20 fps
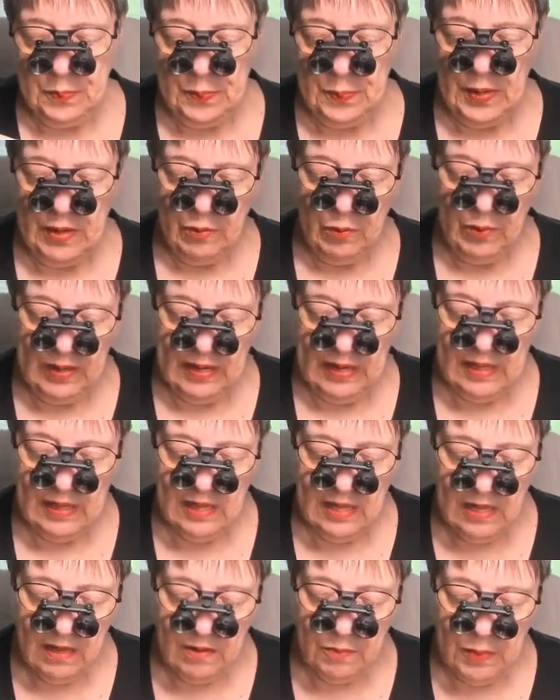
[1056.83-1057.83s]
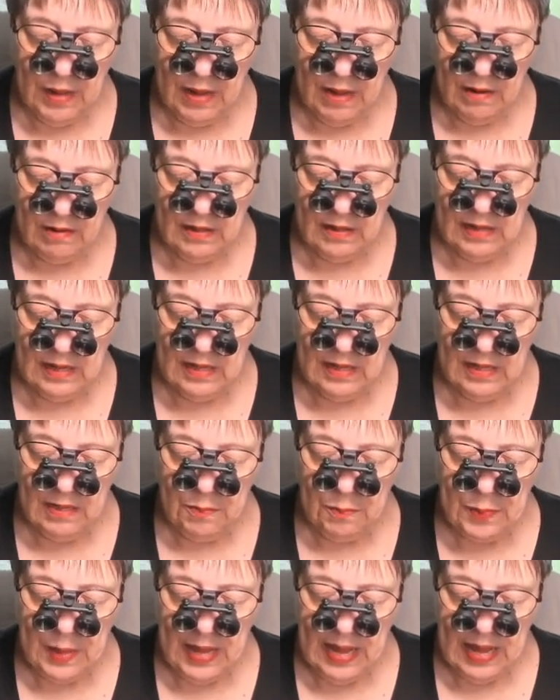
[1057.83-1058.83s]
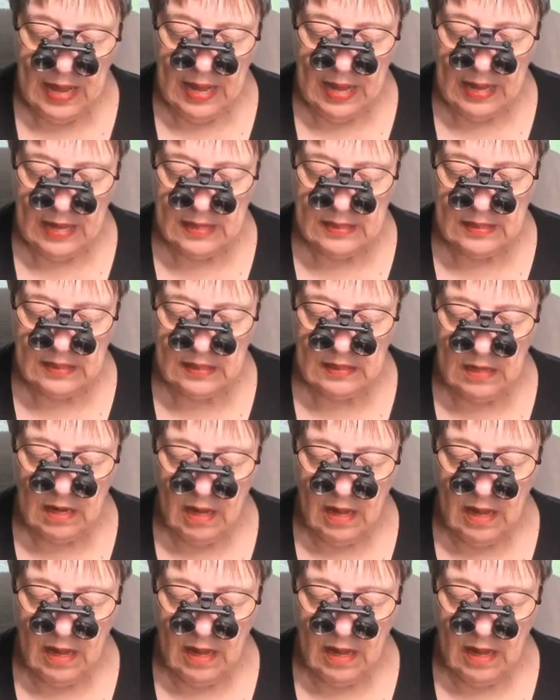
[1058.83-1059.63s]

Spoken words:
But when I think about it, in the past,